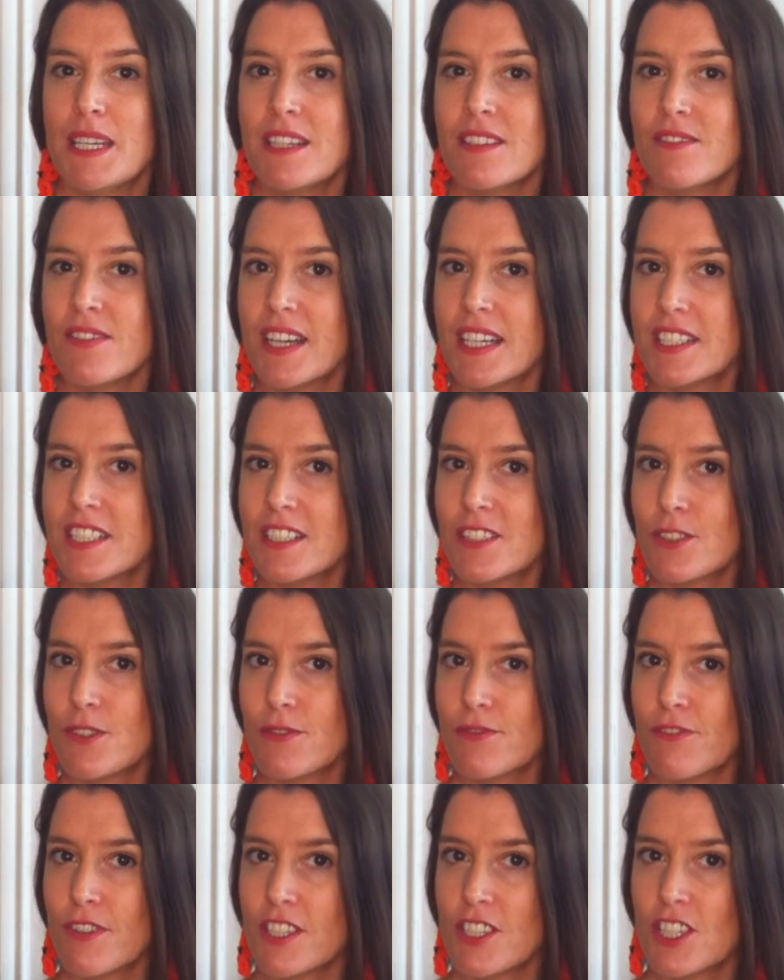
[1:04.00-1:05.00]
been invited to
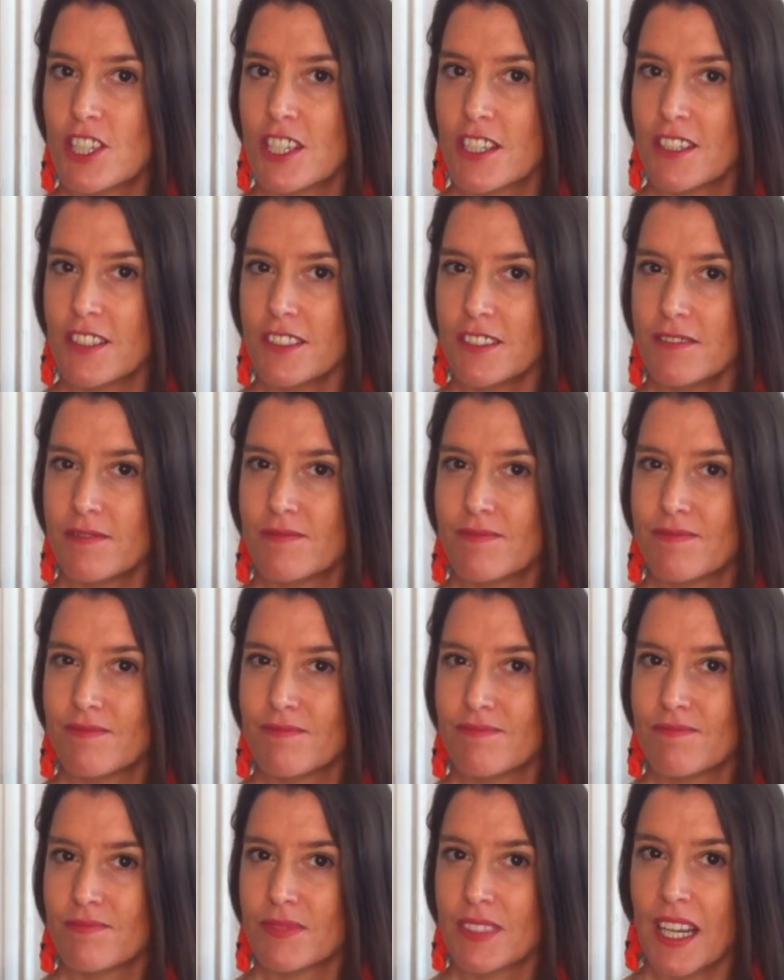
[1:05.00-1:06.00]
French dinner
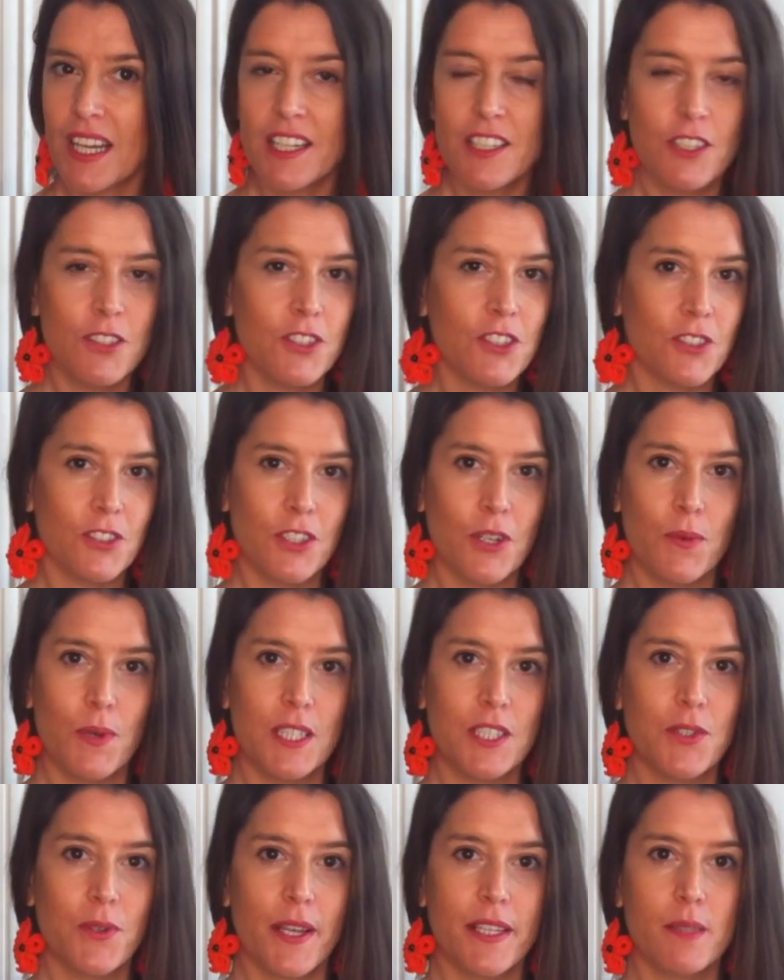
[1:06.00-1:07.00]
and you don't know
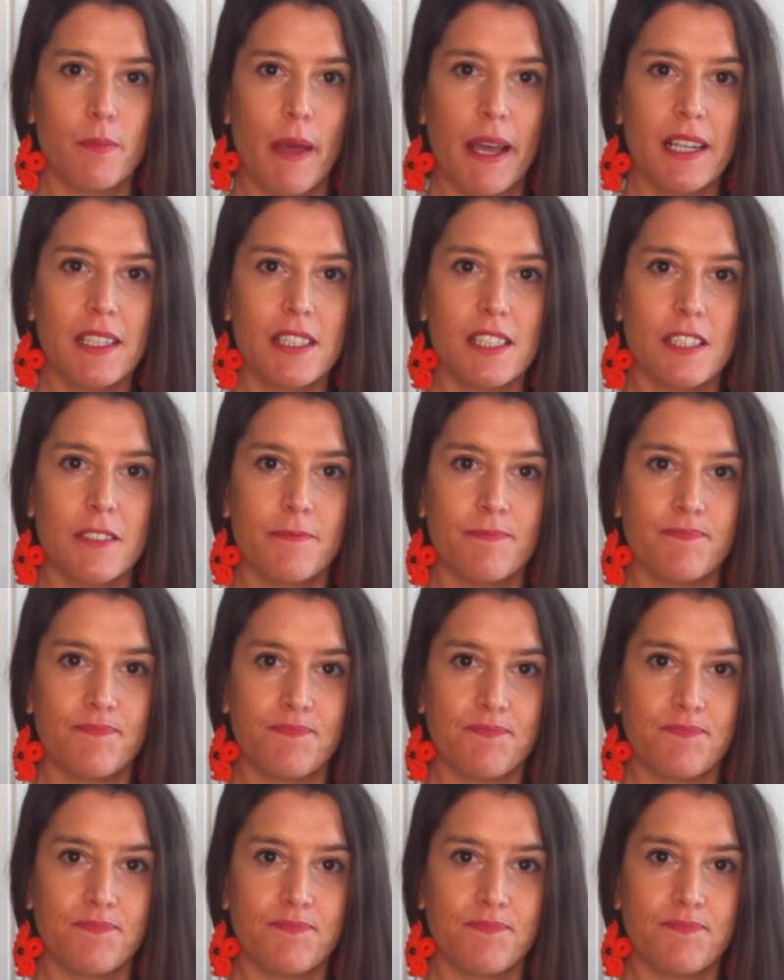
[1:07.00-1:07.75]
what to expect?